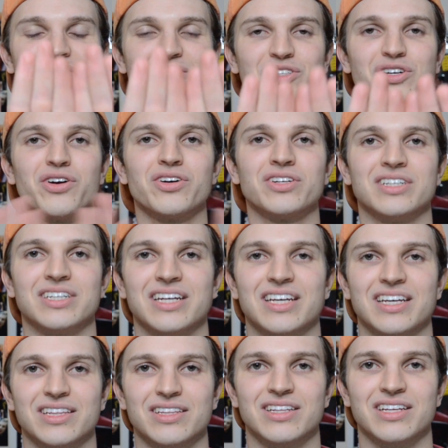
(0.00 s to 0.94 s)
curtain
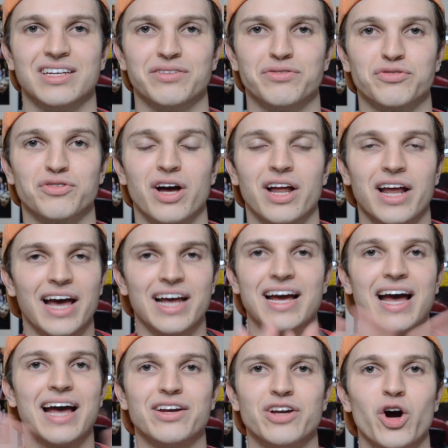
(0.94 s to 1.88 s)
in front, and
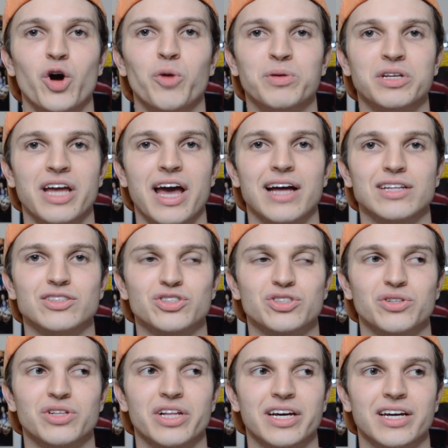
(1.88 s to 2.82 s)
it hadn't opened yet,
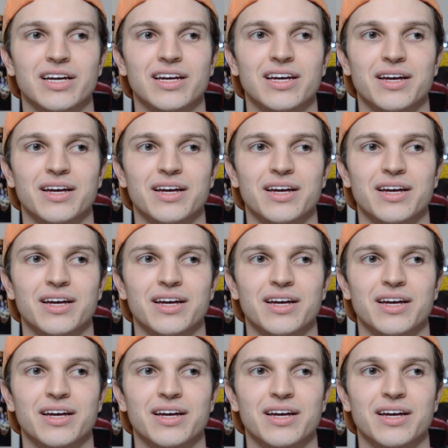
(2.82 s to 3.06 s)
so